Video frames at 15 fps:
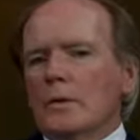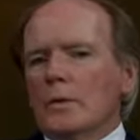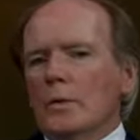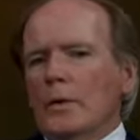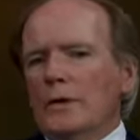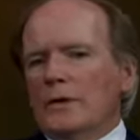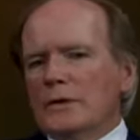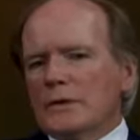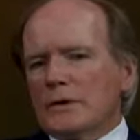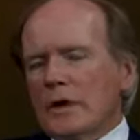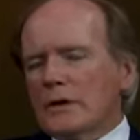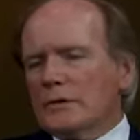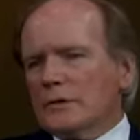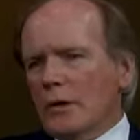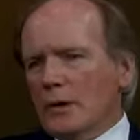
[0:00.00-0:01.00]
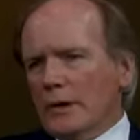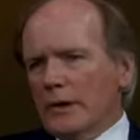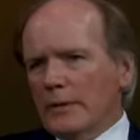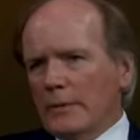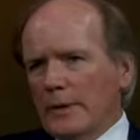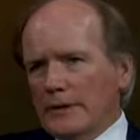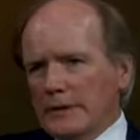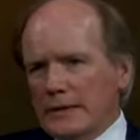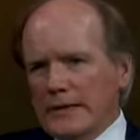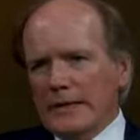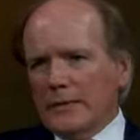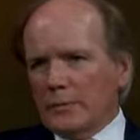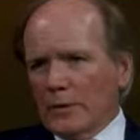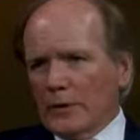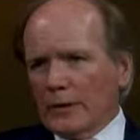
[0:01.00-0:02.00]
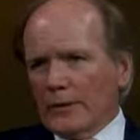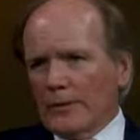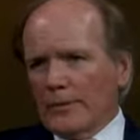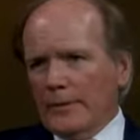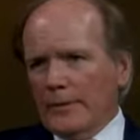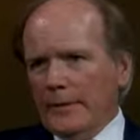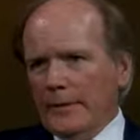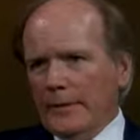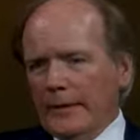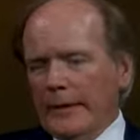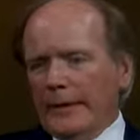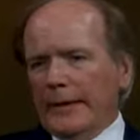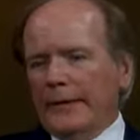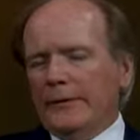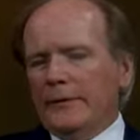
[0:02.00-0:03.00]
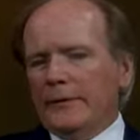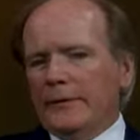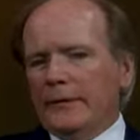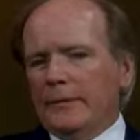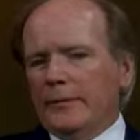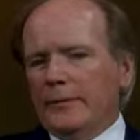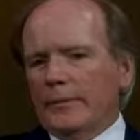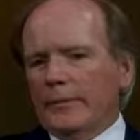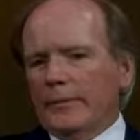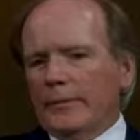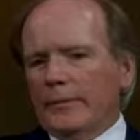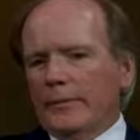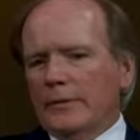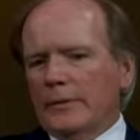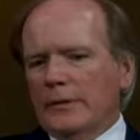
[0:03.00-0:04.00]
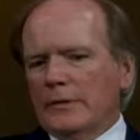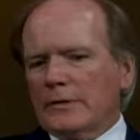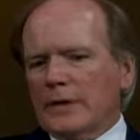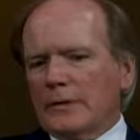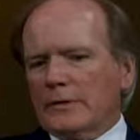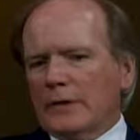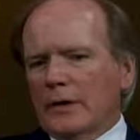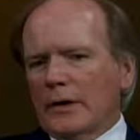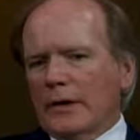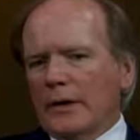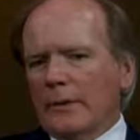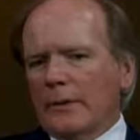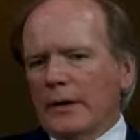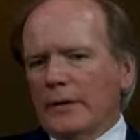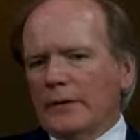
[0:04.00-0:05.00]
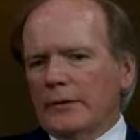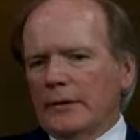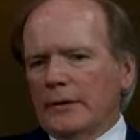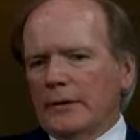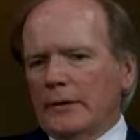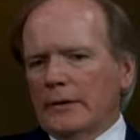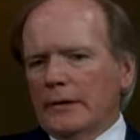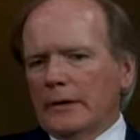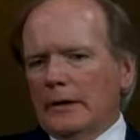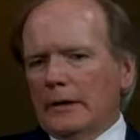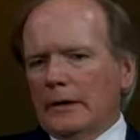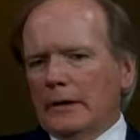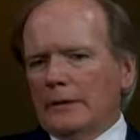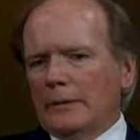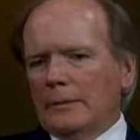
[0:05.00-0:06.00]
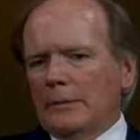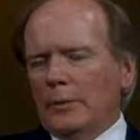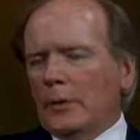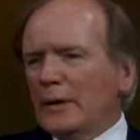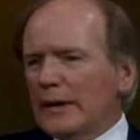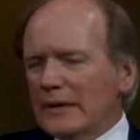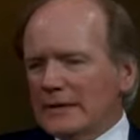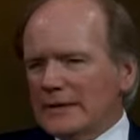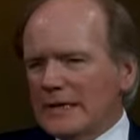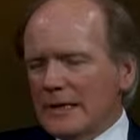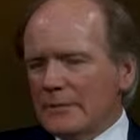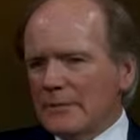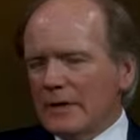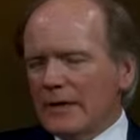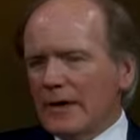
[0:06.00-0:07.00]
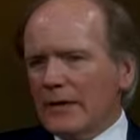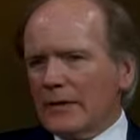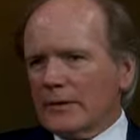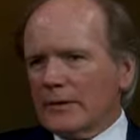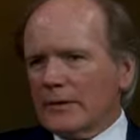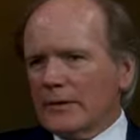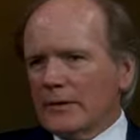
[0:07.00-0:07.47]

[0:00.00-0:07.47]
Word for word: when you start talking about teamwork and um, when you start talking about uh, pulling a team together,